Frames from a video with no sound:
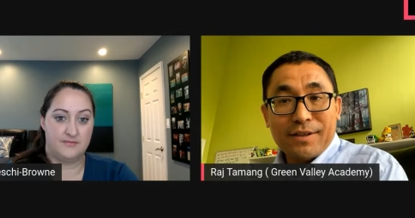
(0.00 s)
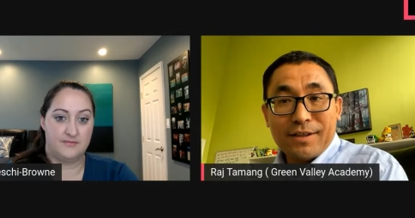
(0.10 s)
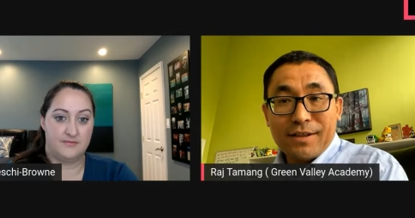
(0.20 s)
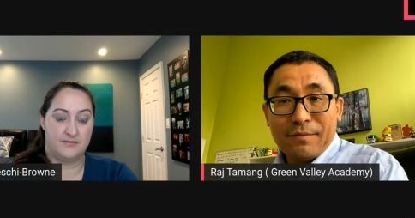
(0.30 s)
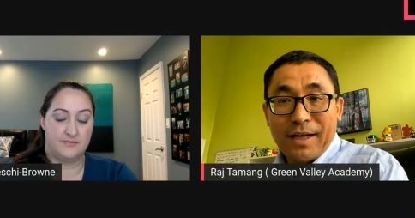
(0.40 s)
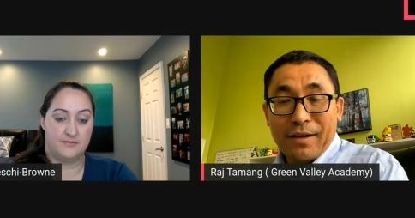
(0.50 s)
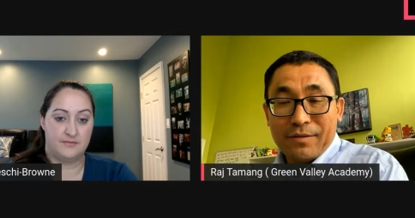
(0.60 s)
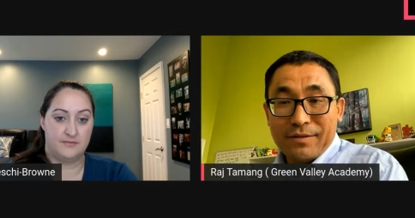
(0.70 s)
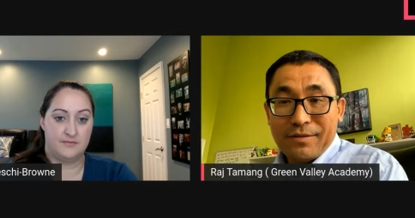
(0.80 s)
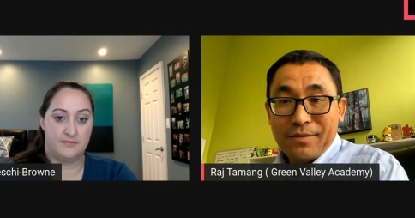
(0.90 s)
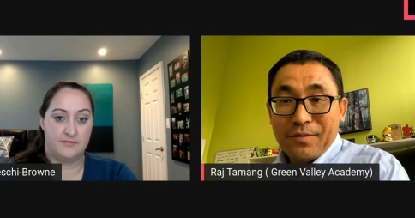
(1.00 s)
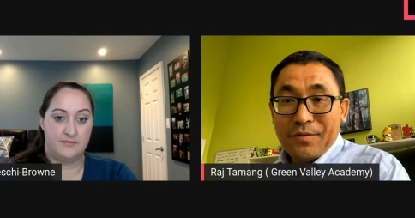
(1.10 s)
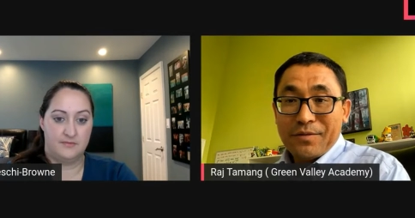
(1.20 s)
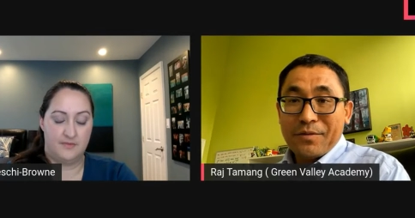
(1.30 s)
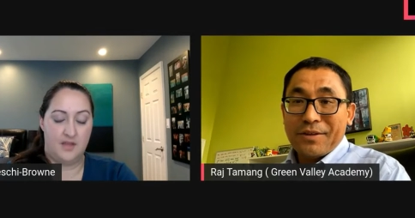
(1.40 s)
Speaker 1: going to come out.
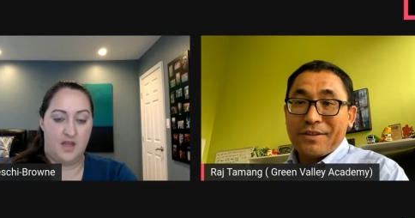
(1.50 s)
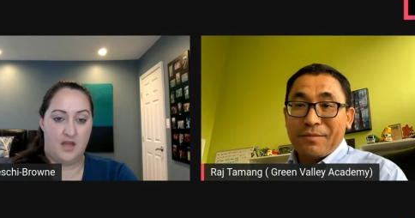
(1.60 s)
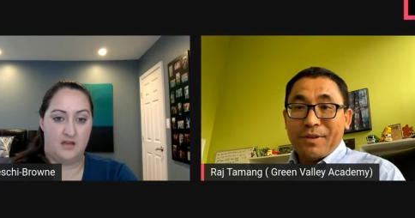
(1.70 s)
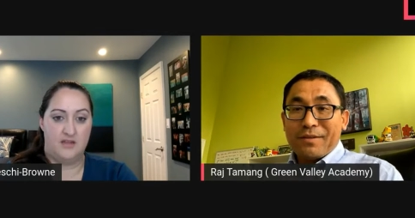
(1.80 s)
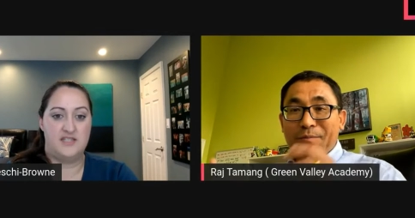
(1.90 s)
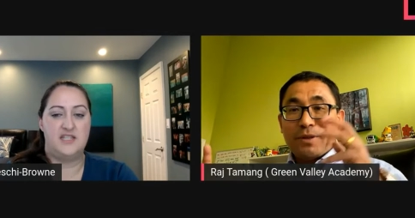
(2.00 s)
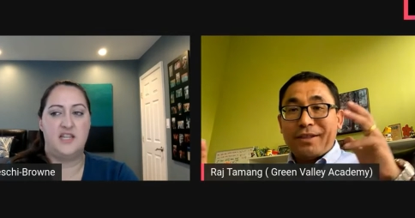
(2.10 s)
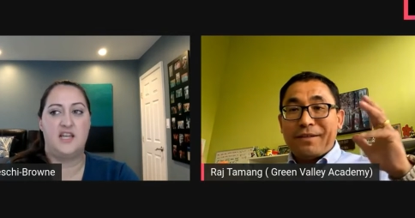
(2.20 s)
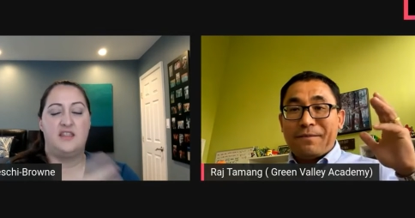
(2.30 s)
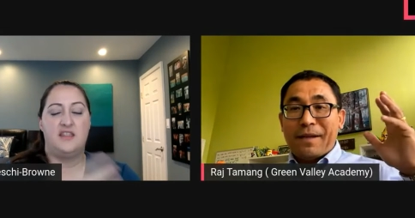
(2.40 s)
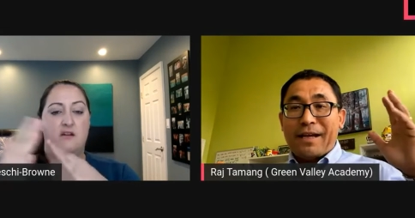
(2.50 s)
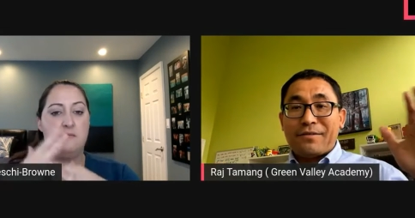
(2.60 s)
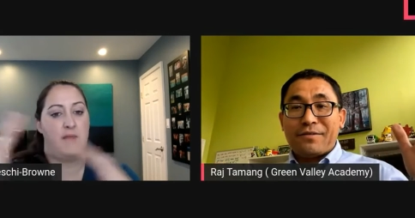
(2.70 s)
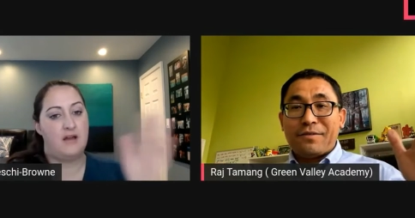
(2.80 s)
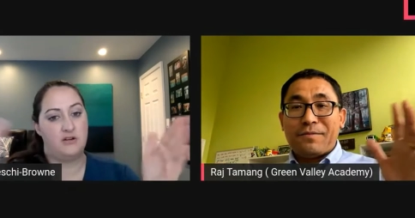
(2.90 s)
So it's going to be is it completely like a flat
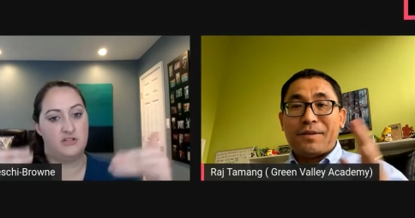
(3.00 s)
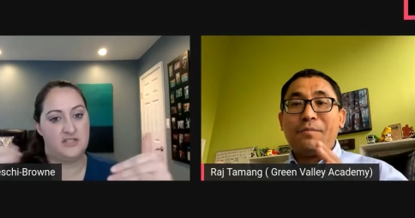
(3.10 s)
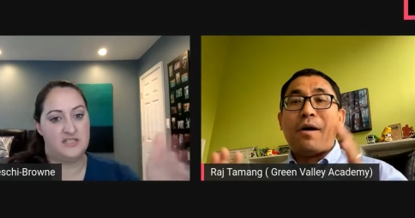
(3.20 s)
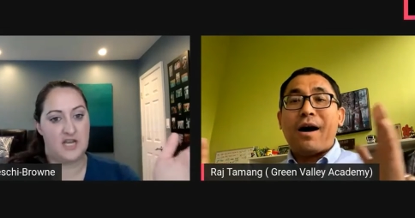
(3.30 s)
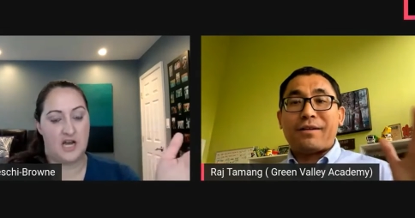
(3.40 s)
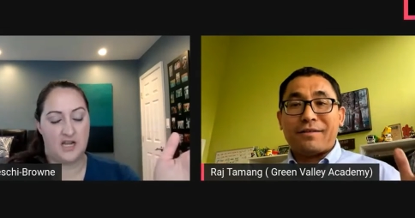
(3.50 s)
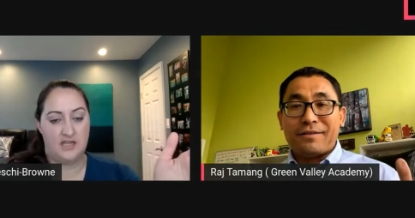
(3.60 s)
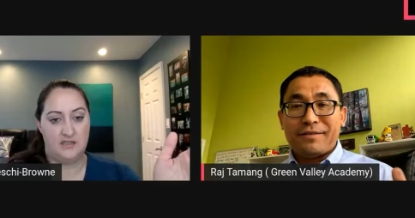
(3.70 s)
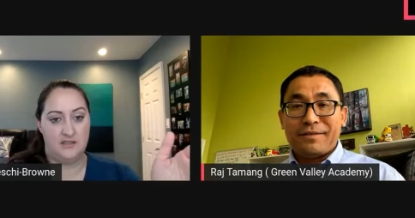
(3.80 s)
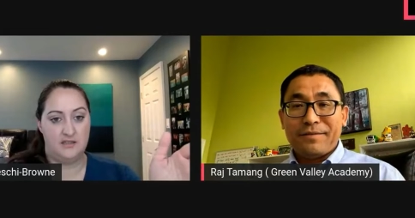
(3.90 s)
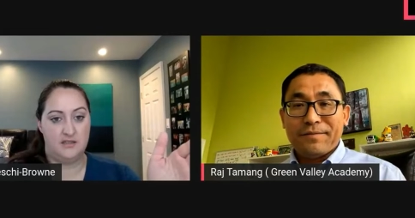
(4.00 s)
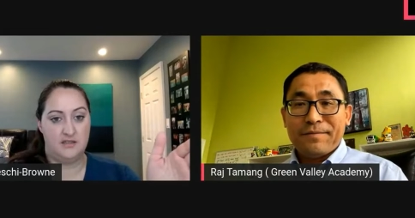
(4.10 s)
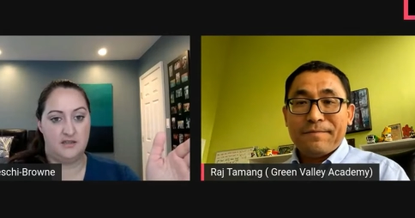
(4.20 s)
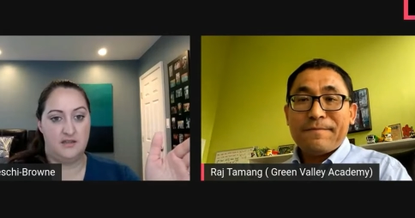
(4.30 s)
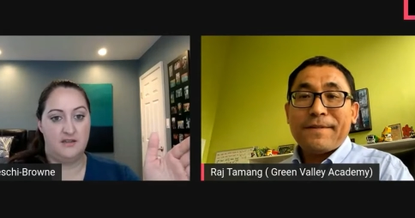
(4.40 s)
very modern modern. design?
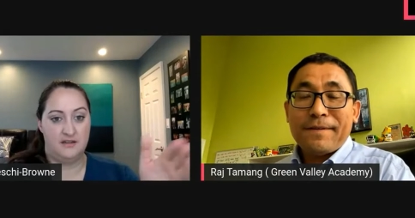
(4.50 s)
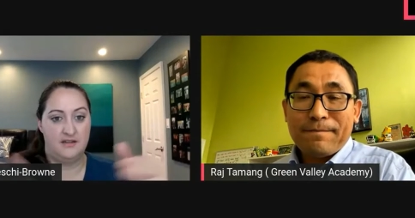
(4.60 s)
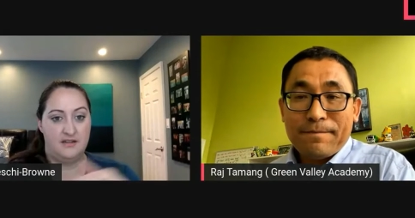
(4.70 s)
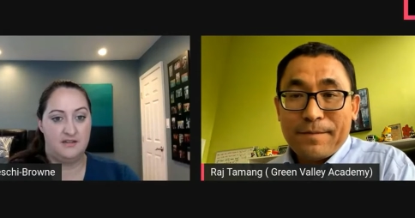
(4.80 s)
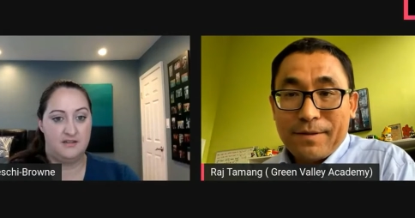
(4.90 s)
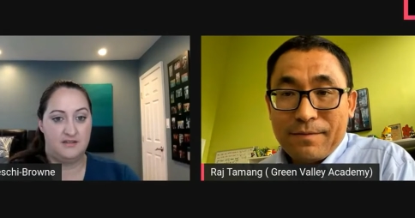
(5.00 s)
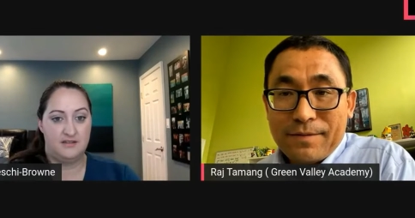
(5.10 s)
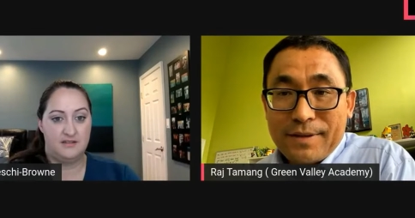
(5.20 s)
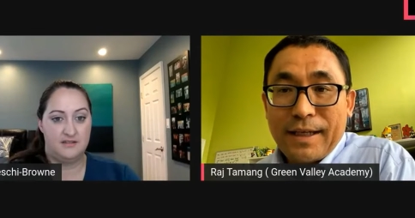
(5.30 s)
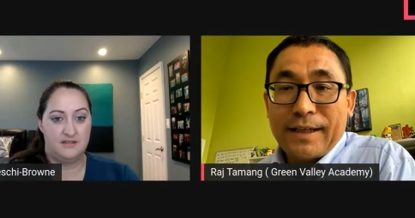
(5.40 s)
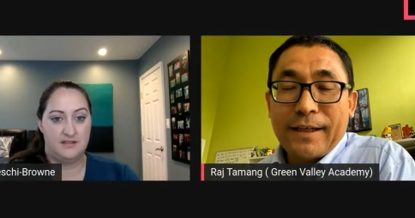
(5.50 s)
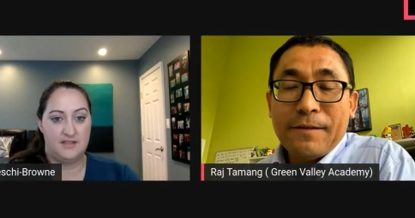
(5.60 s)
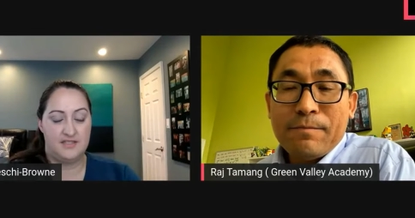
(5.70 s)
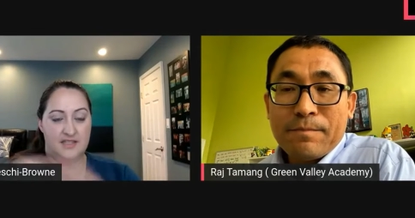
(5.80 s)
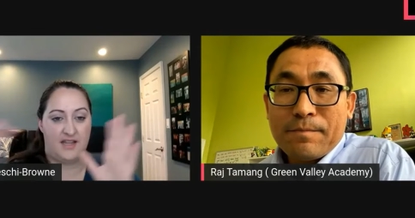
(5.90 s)
Say
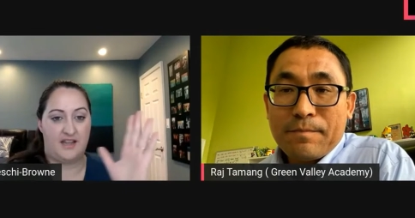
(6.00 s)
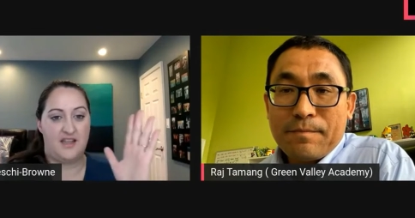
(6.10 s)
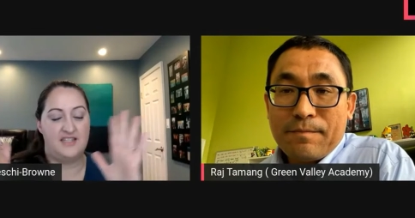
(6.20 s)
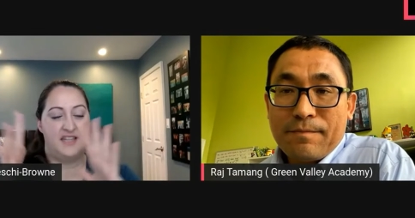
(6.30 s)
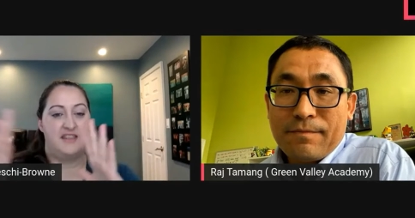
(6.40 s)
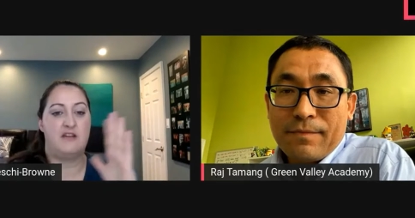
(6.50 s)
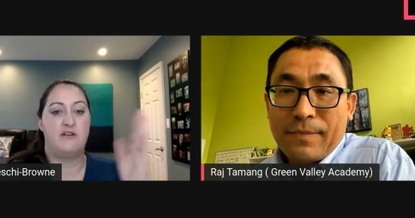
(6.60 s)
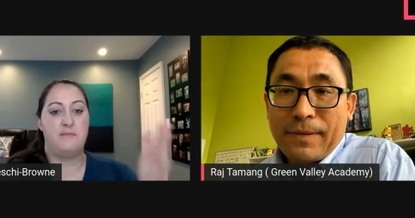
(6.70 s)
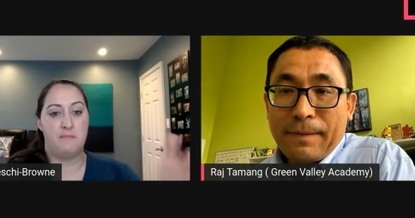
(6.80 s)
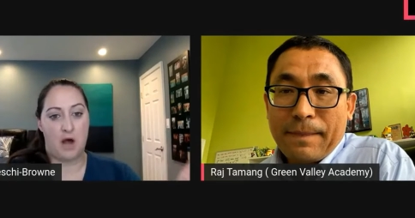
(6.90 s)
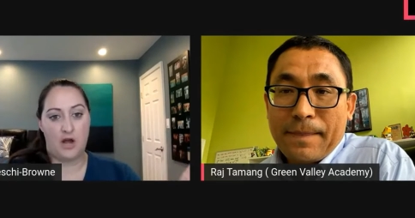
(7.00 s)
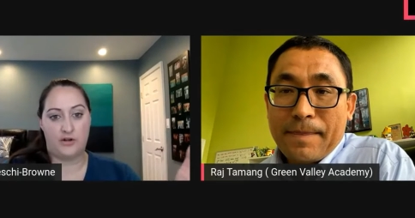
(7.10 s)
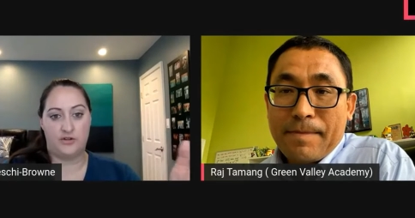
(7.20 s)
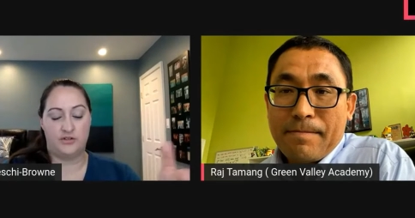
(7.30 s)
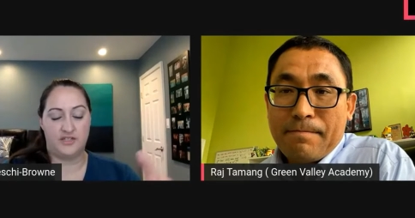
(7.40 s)
again. Is
Speaker 2: it like is it very
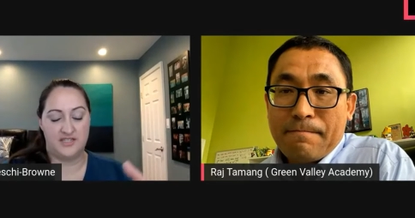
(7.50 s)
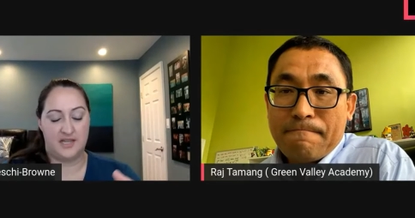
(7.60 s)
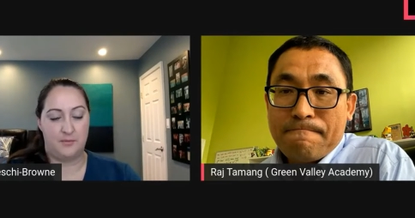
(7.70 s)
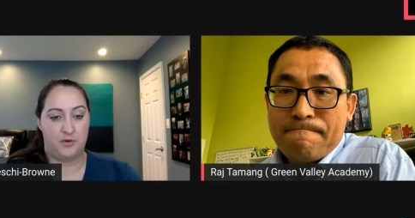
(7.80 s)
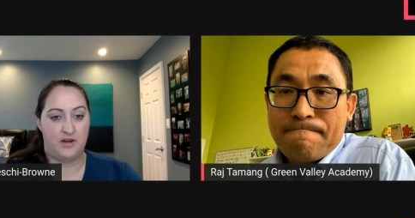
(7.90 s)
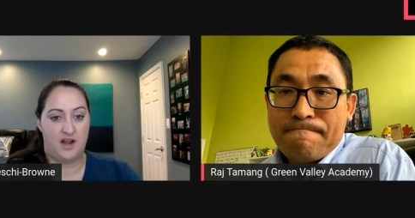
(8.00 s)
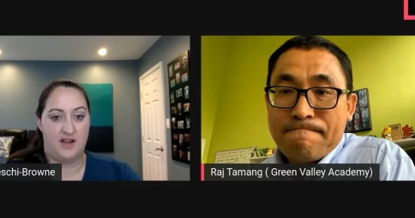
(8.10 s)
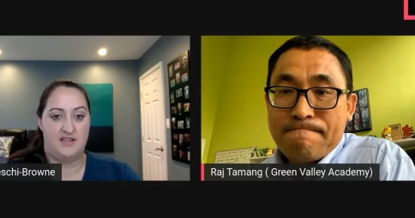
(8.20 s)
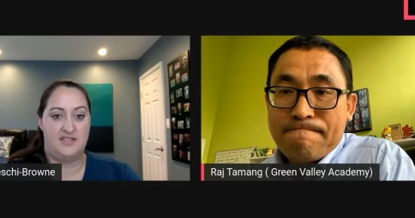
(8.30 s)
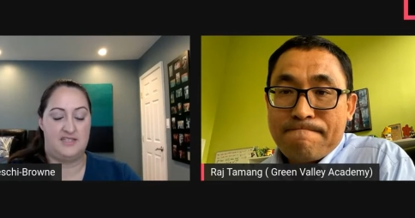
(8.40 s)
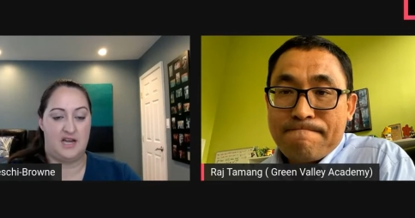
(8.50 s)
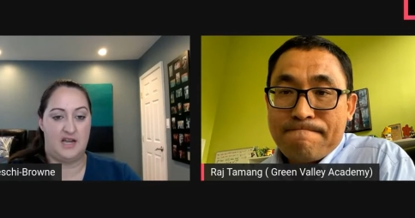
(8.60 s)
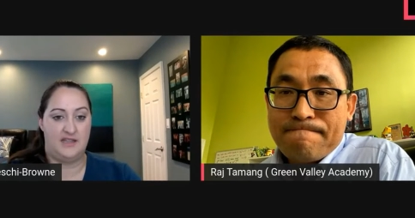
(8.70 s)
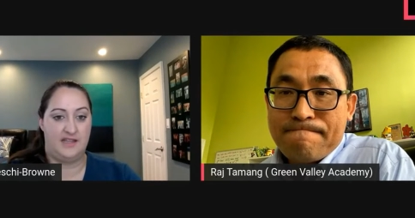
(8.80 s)
modern, contemporary kind of design,